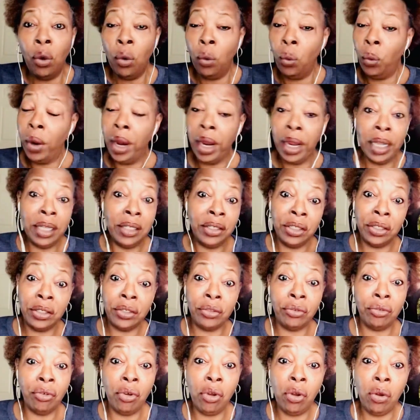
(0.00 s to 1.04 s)
where I can just
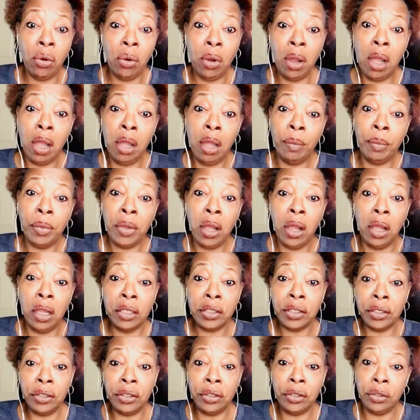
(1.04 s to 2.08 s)
throw
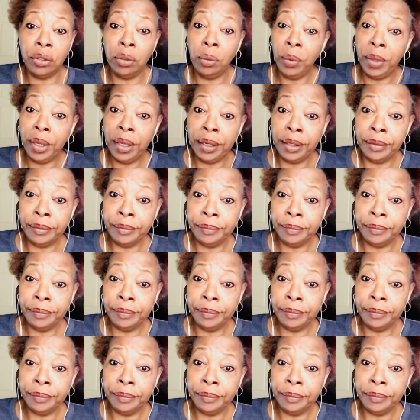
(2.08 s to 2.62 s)
caution to the wind.